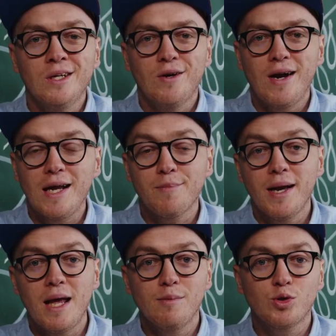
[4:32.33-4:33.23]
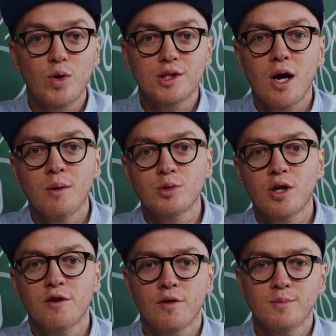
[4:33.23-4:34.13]
All right, my name is Rich
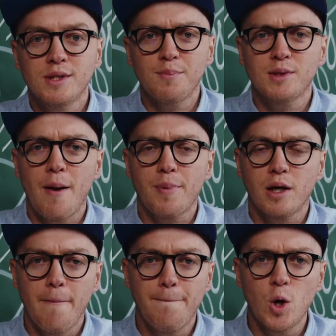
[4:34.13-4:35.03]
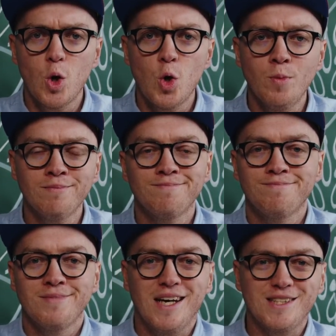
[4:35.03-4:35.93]
Armstrong from TapTap Tap Kaboom.
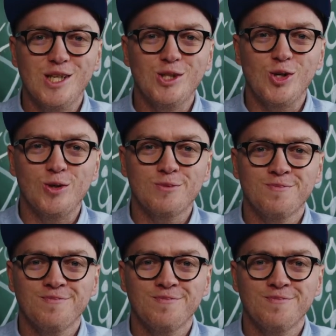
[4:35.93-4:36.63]
I'll see you soon.